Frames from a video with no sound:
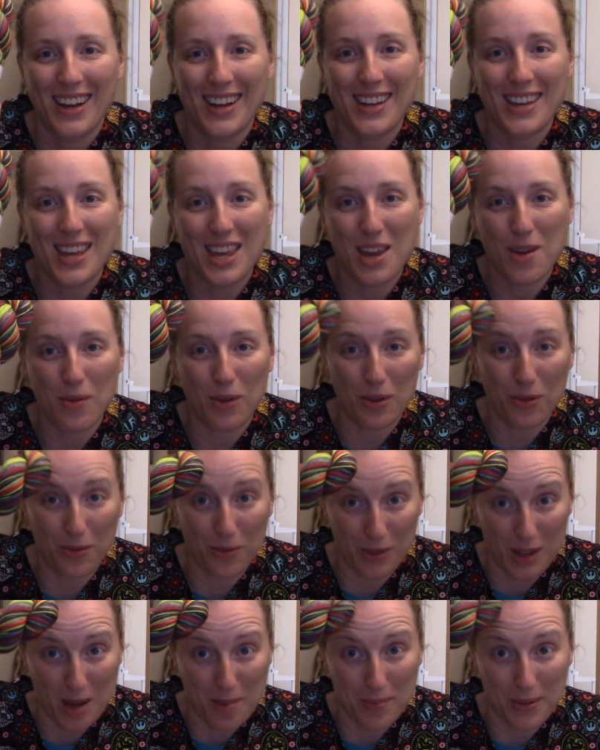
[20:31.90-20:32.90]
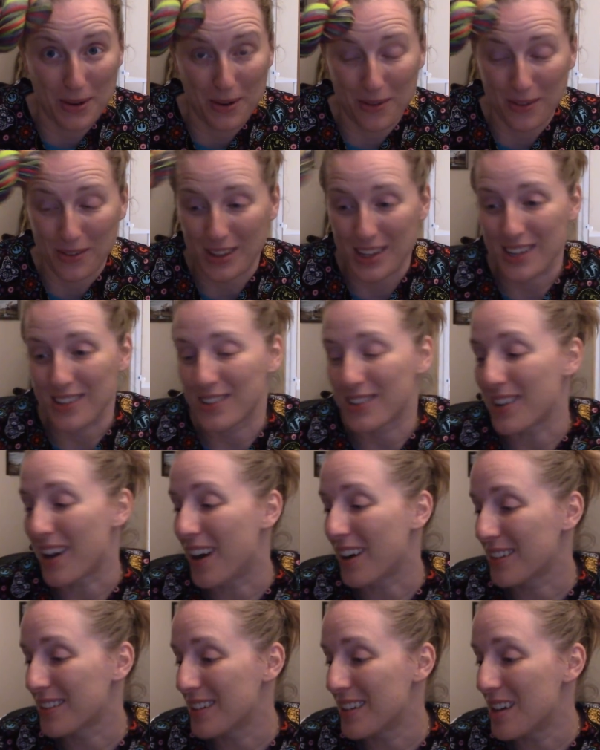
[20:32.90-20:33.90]
he will flip over these
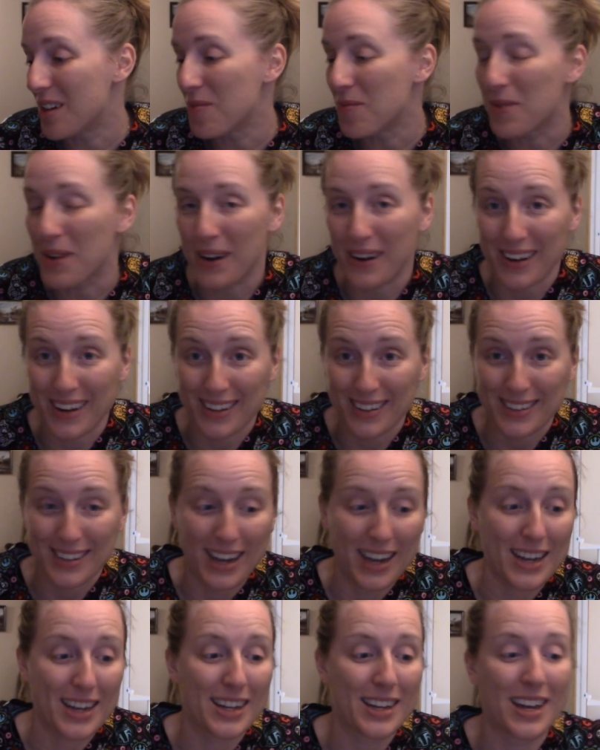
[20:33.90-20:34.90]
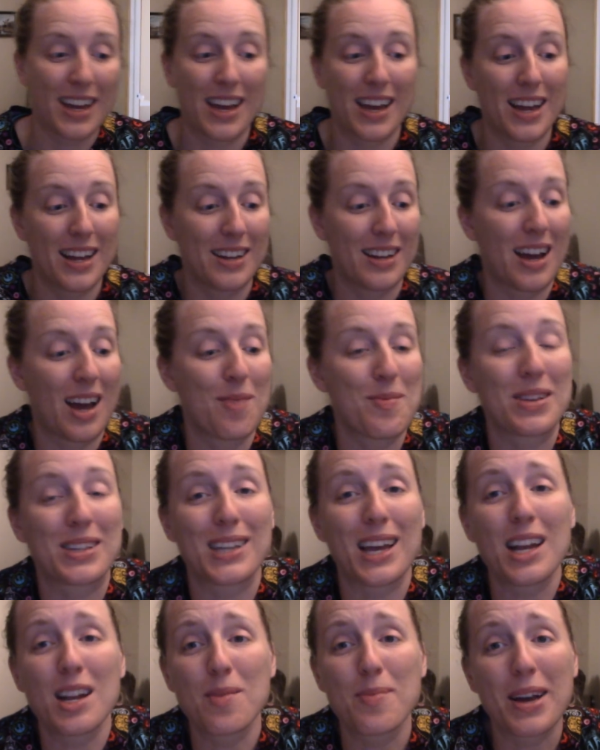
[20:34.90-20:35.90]
socks, and I'm very excited. And I'm
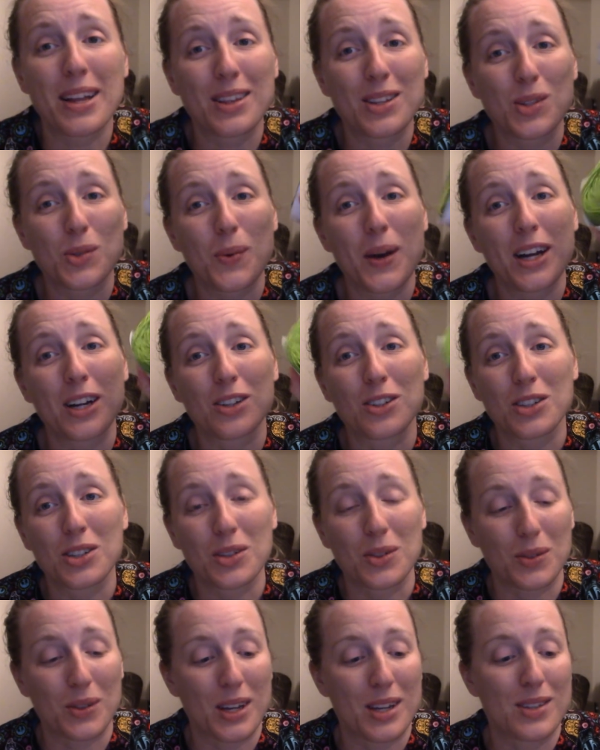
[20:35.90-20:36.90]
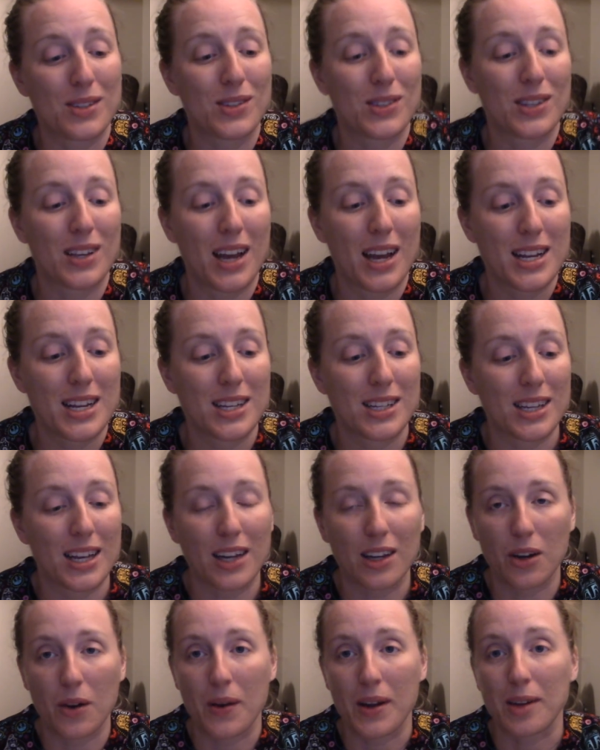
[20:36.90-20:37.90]
excited about the sweater too, because I need to
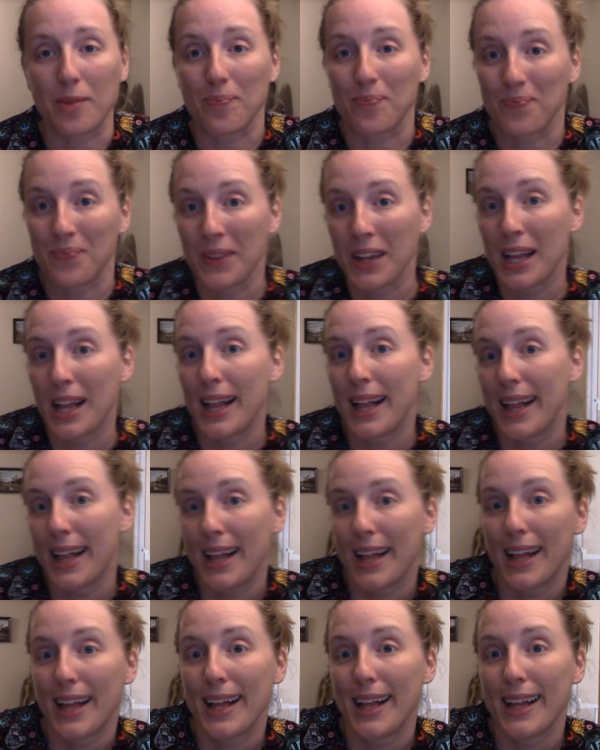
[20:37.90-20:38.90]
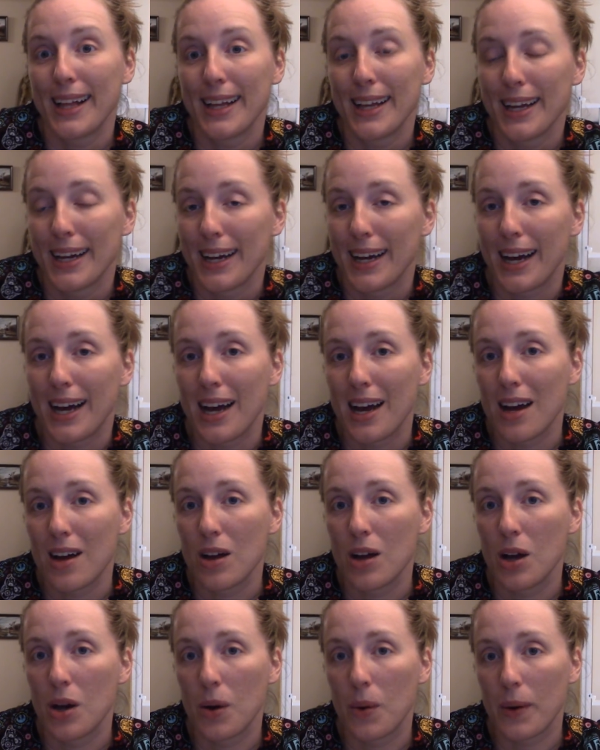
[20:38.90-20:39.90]
get going.
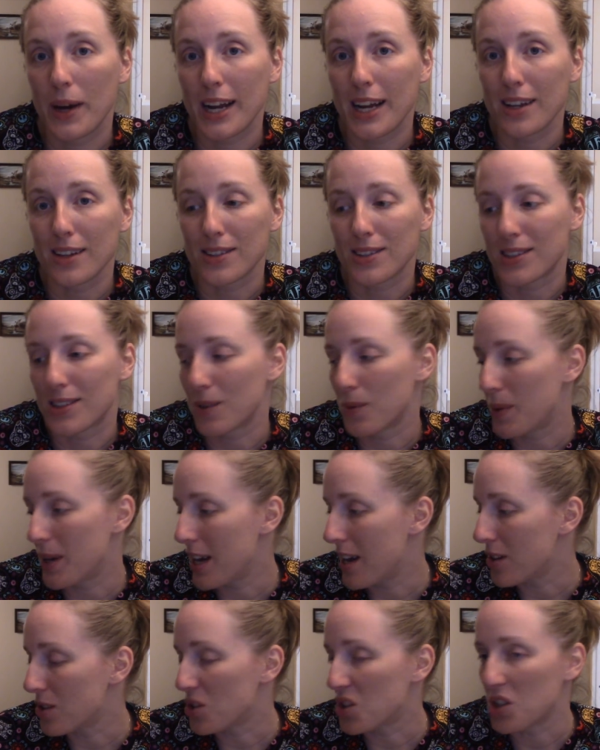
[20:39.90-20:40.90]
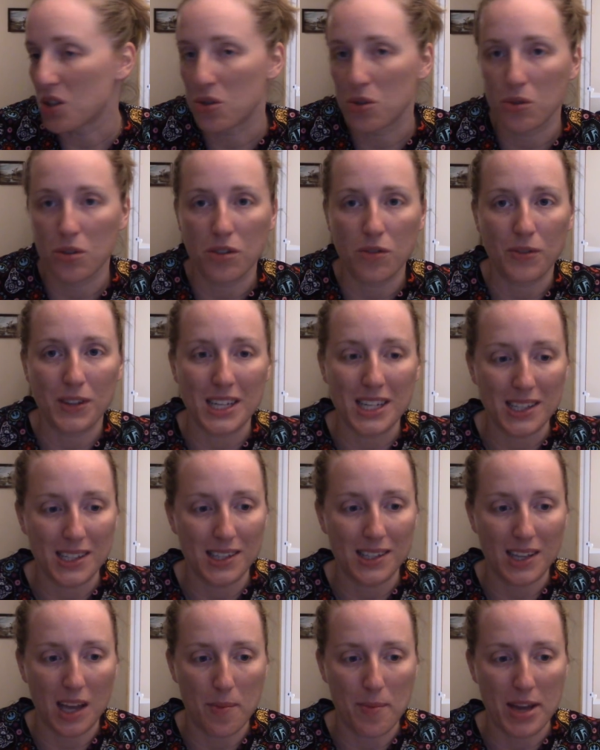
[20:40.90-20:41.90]
What else? What else? So Tour de Fleece
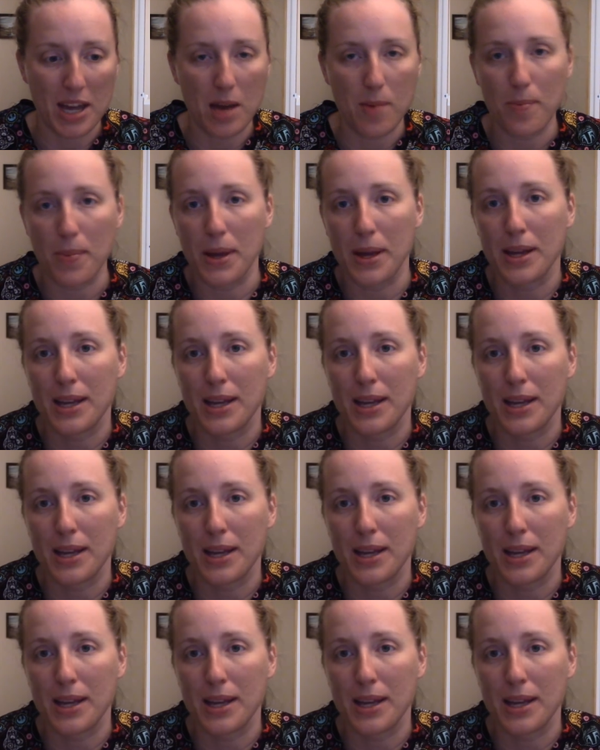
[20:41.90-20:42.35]
is coming up.